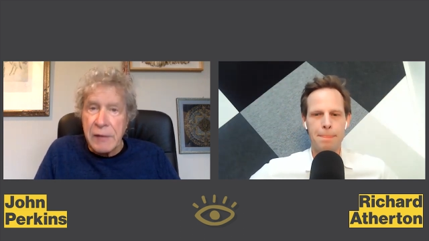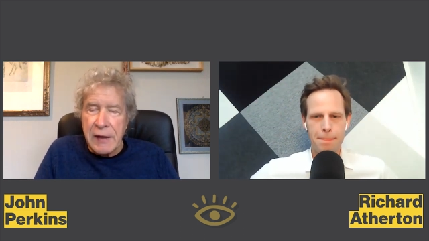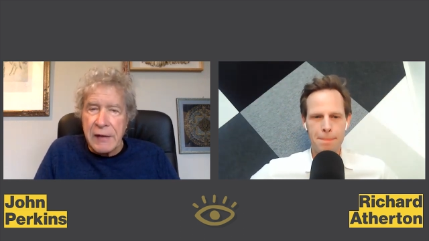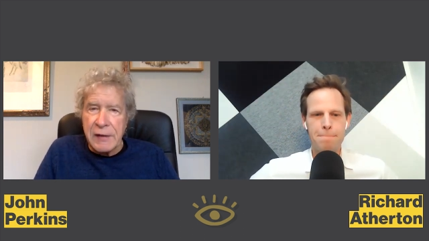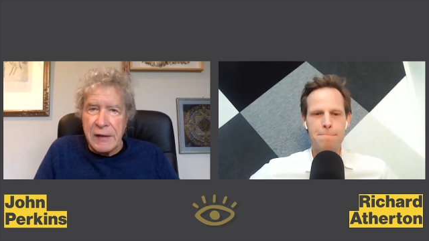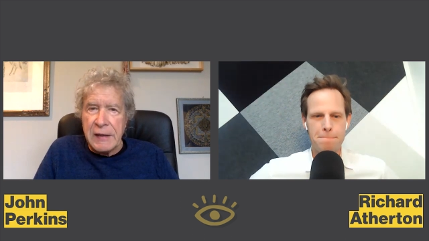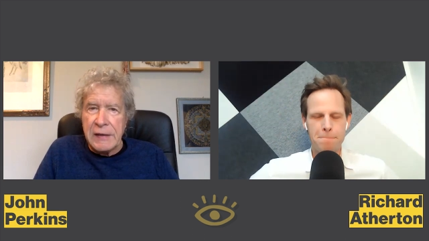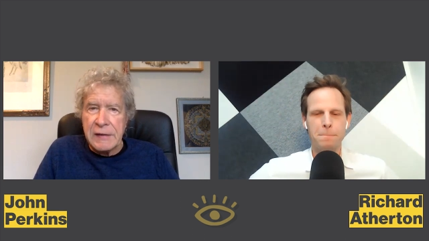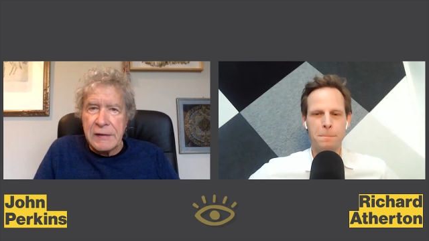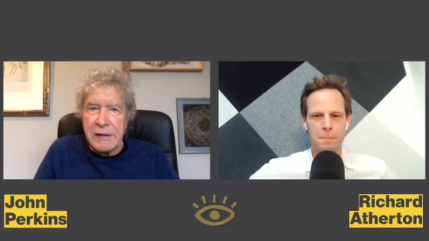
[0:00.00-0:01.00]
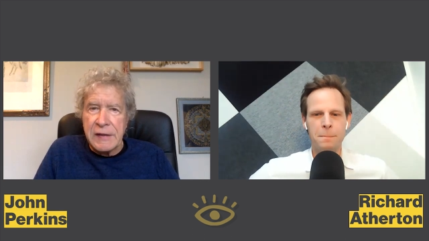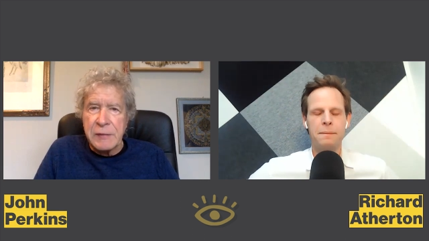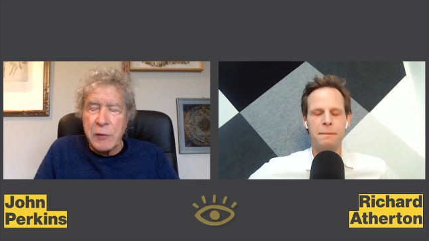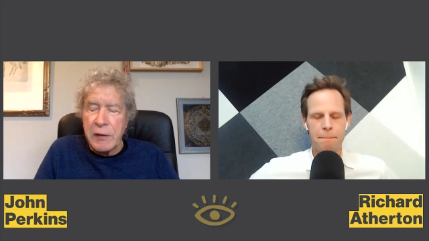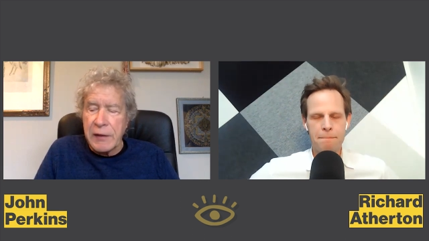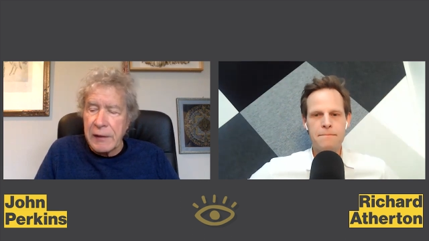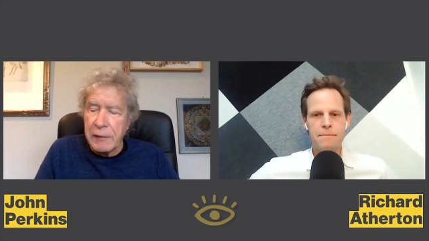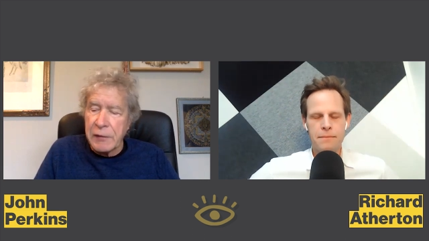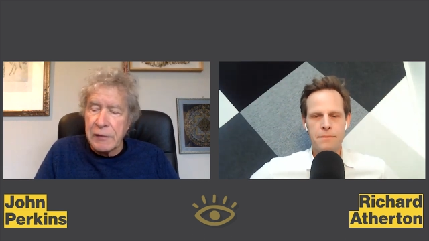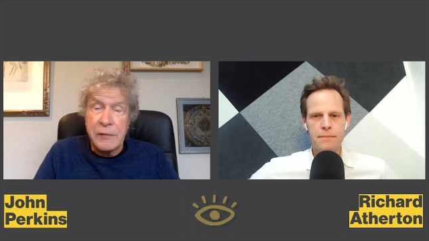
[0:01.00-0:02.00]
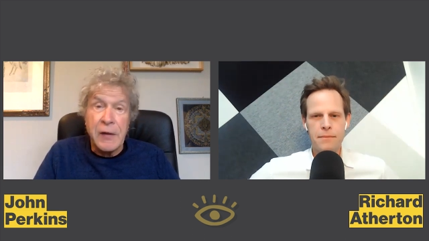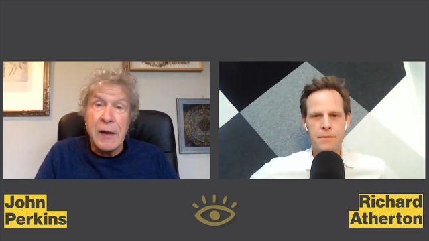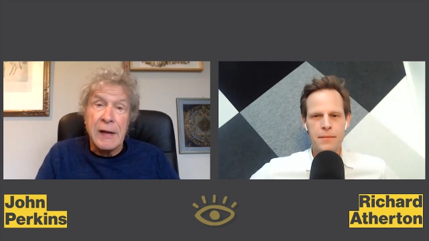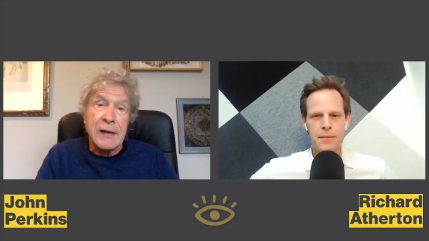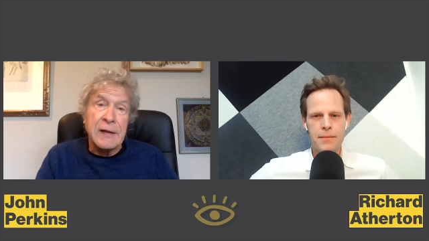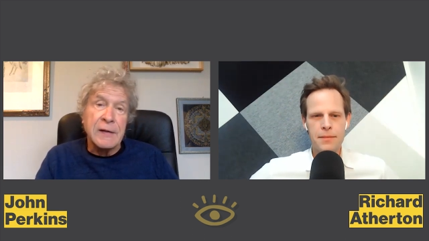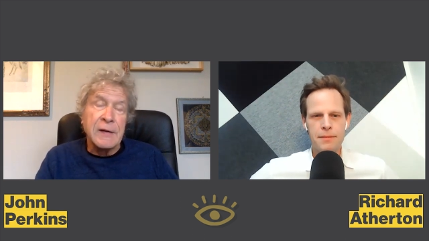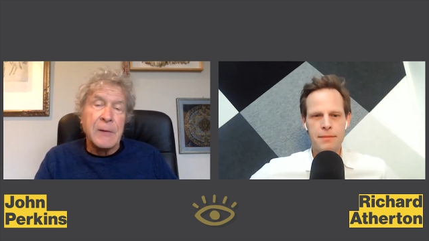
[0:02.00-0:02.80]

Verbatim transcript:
Speaker 1: that night, and the next morning I was fine.